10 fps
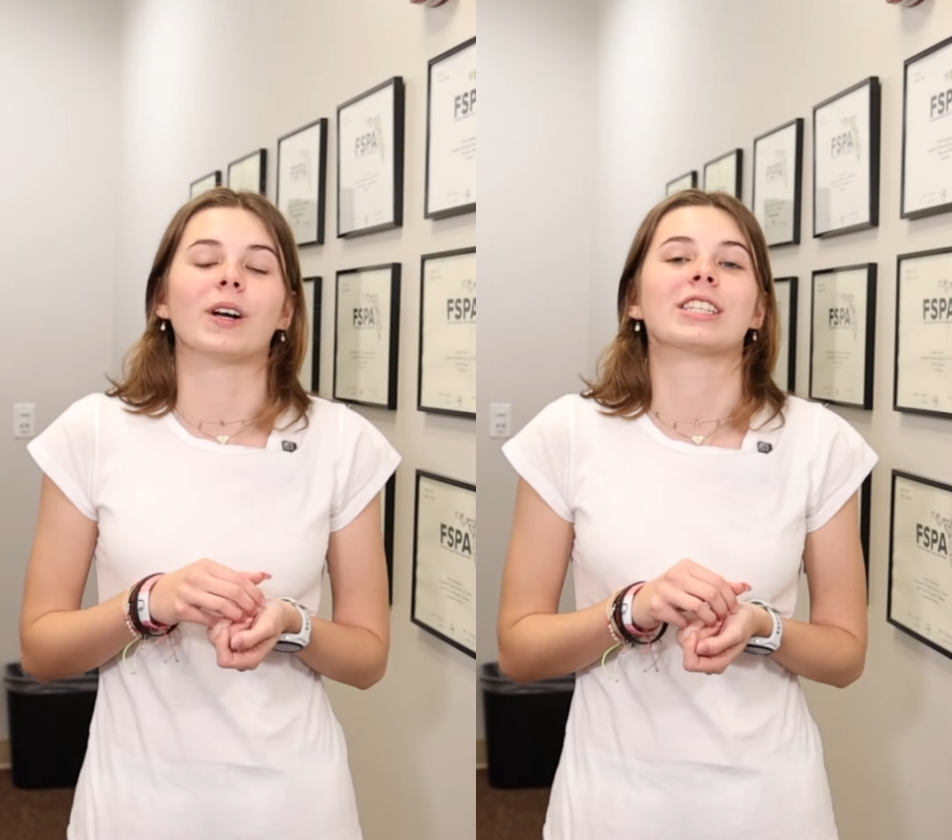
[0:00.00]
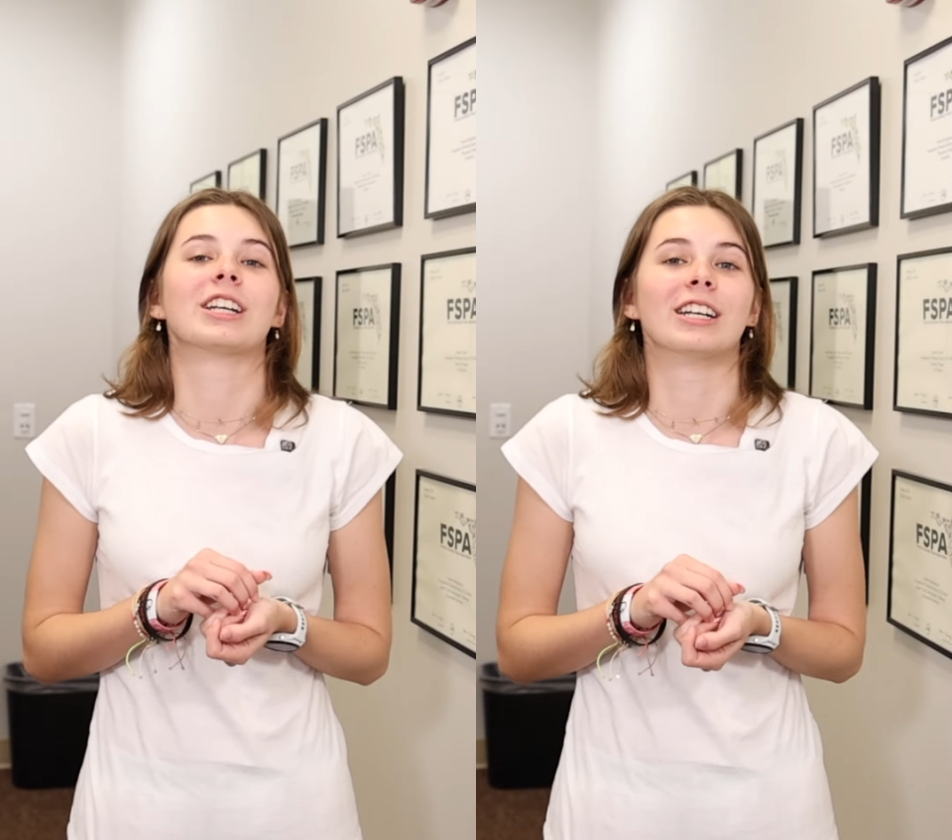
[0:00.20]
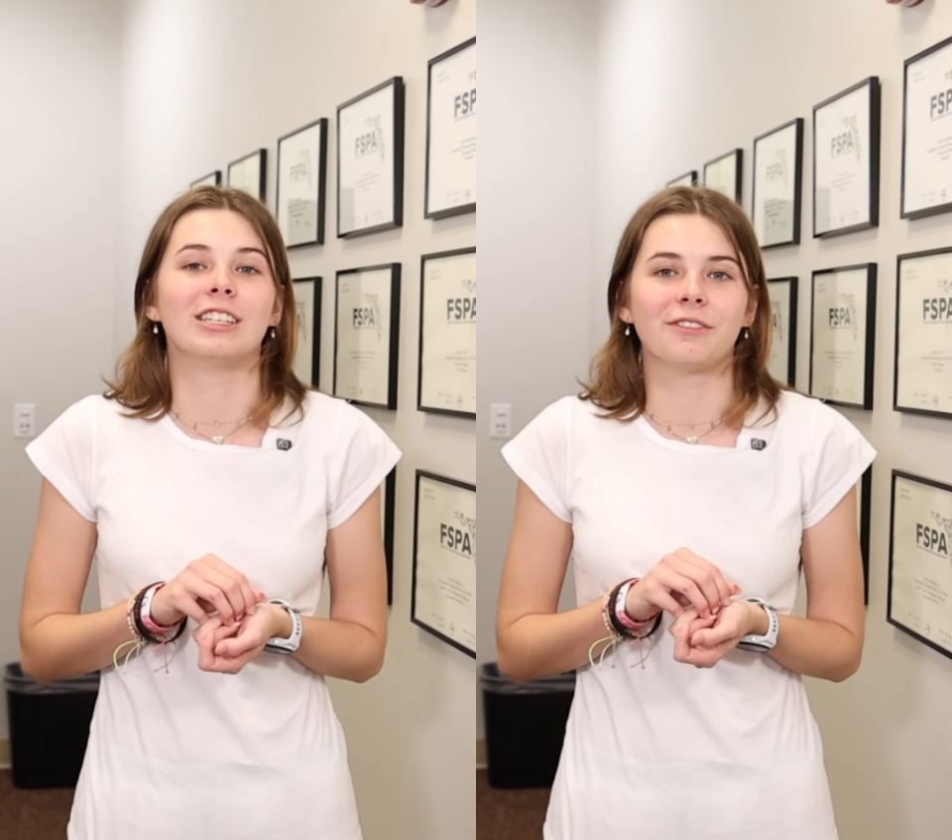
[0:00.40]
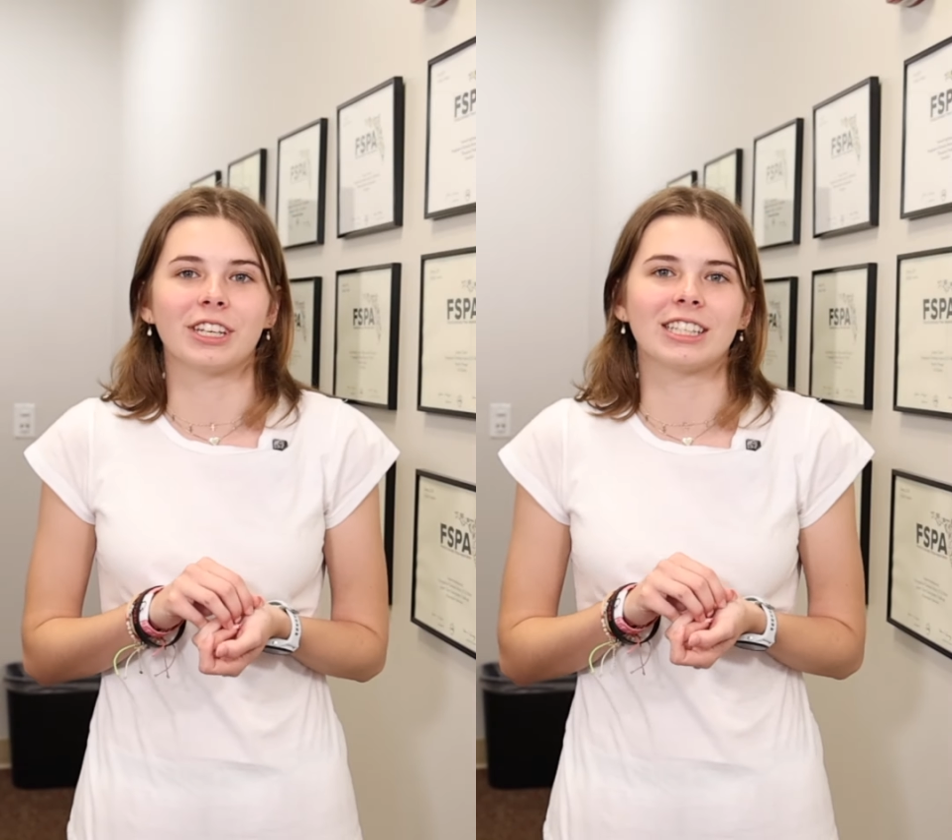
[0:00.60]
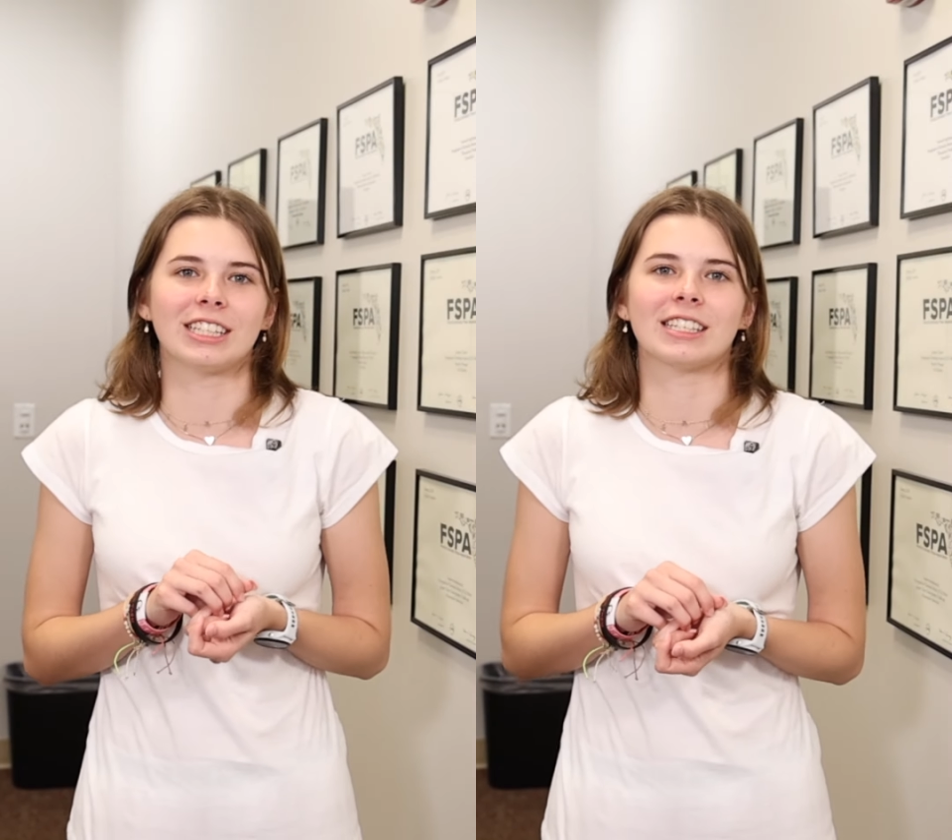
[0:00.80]
has an
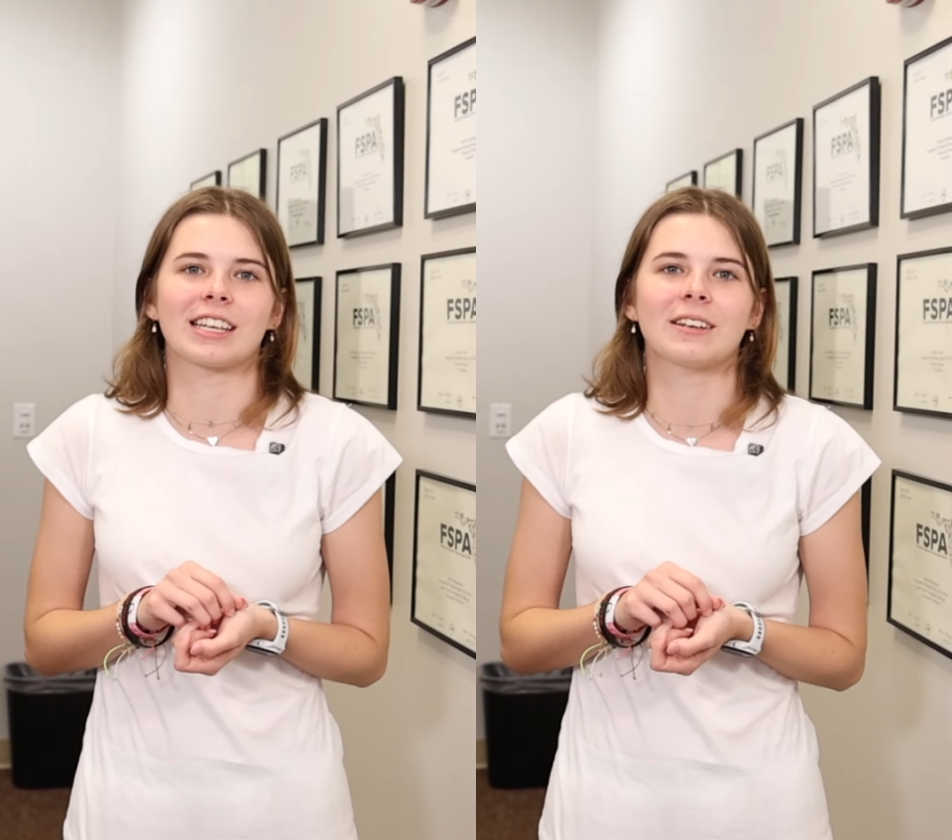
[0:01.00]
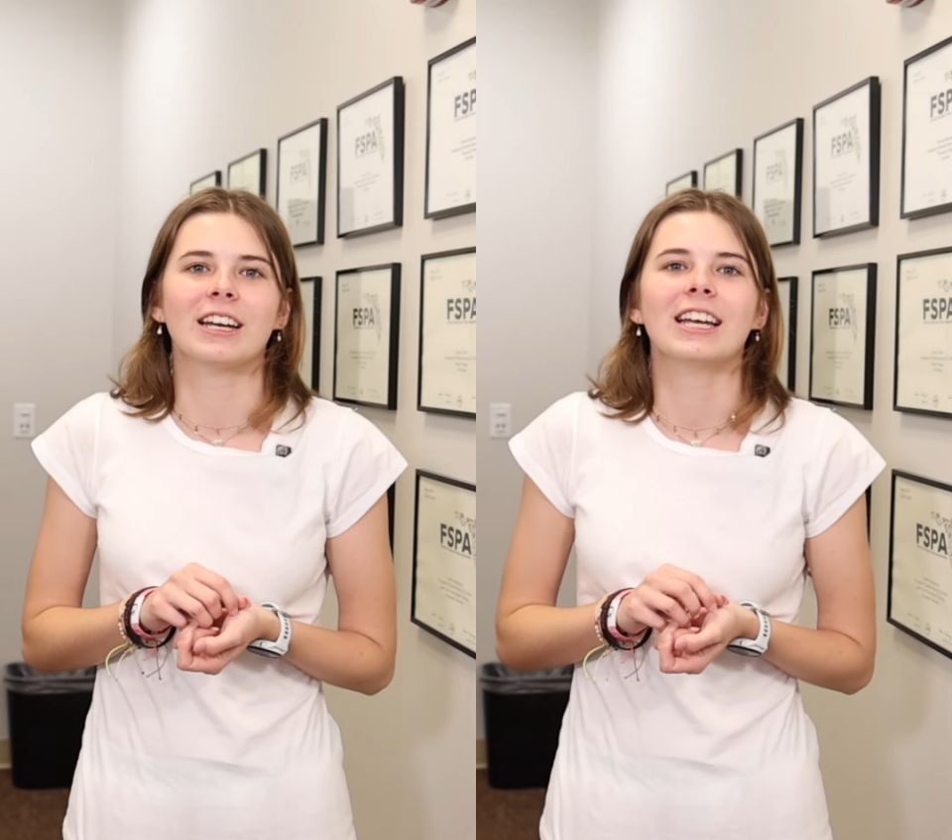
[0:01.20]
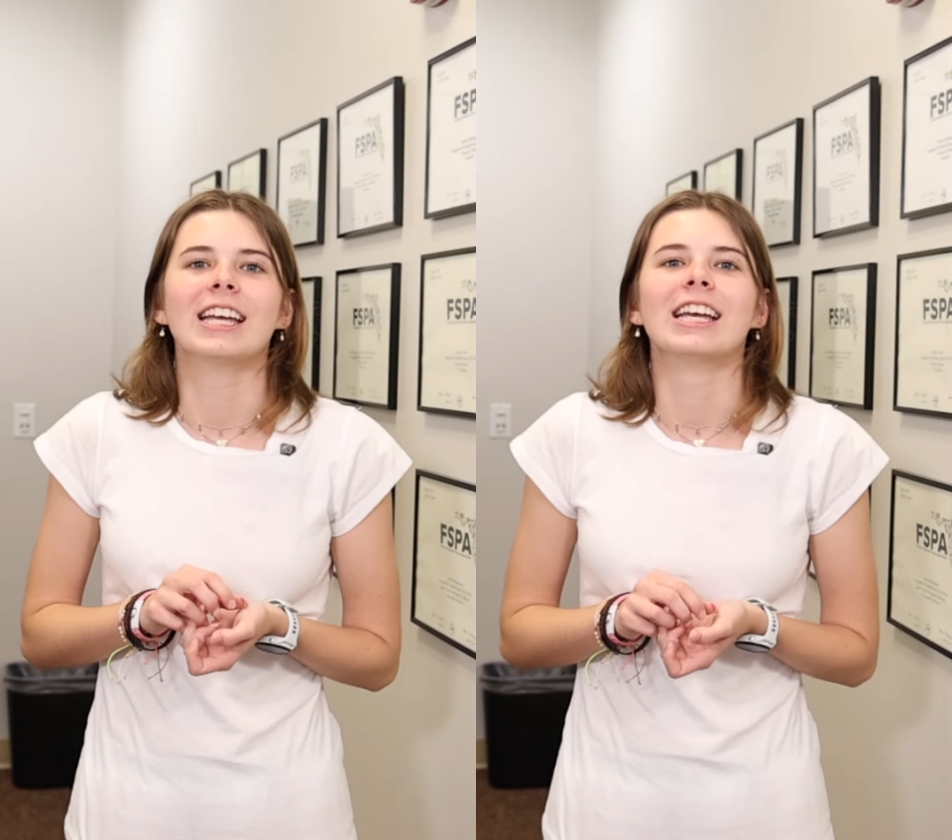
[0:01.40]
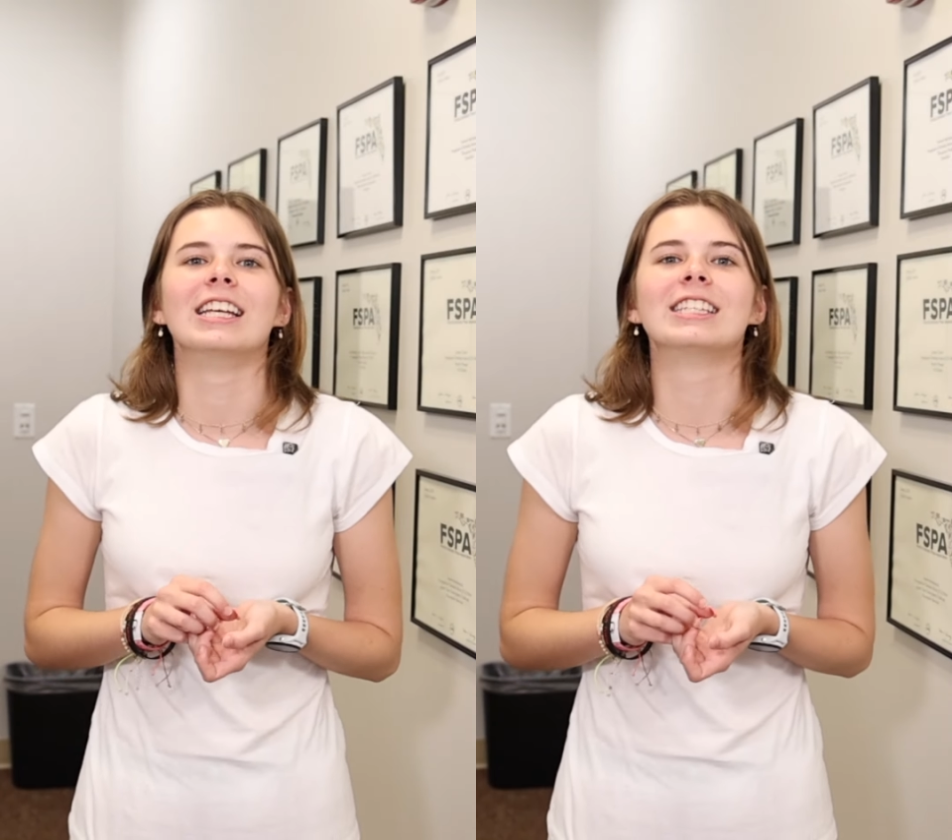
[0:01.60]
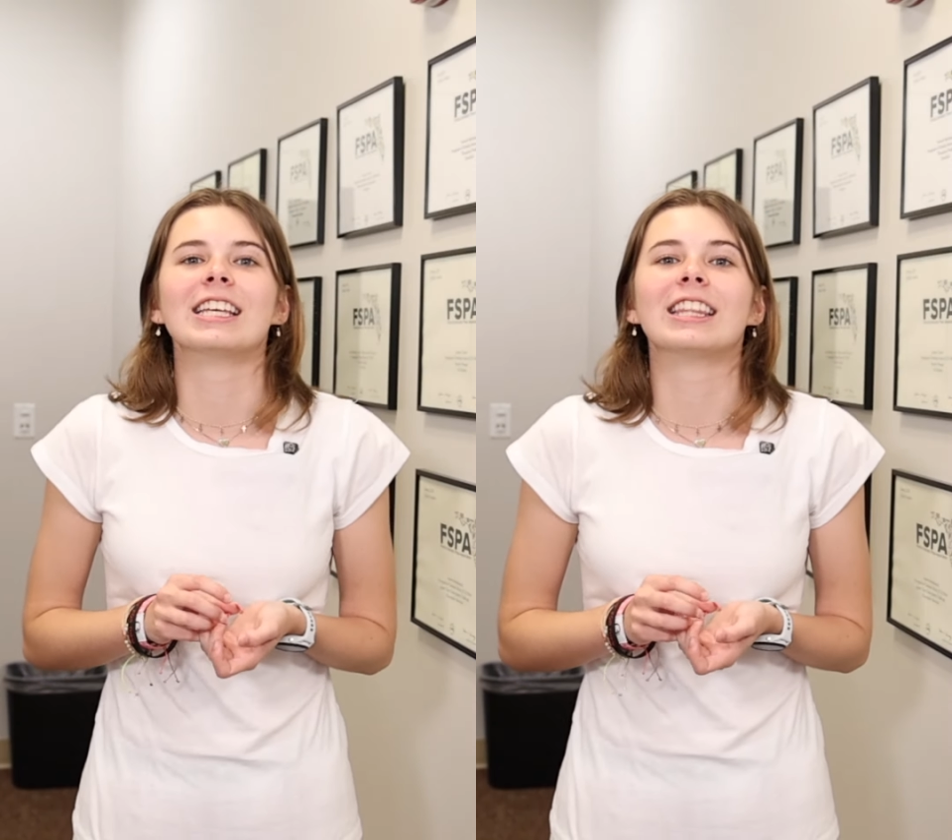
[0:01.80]
undefeated season?
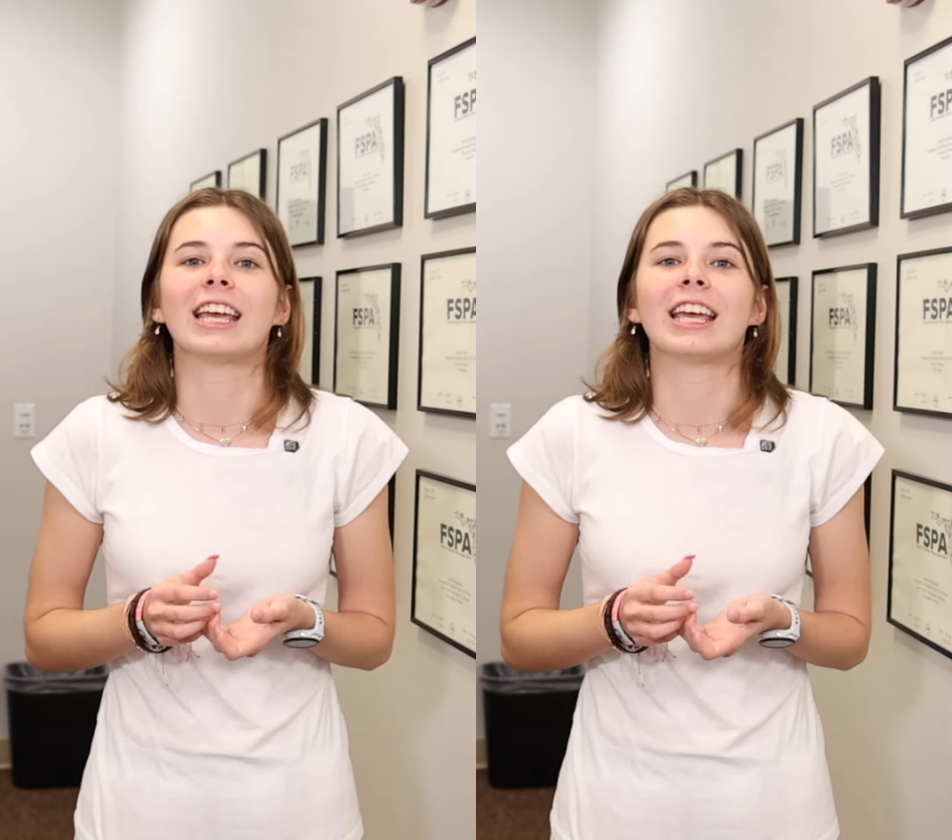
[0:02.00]
Is it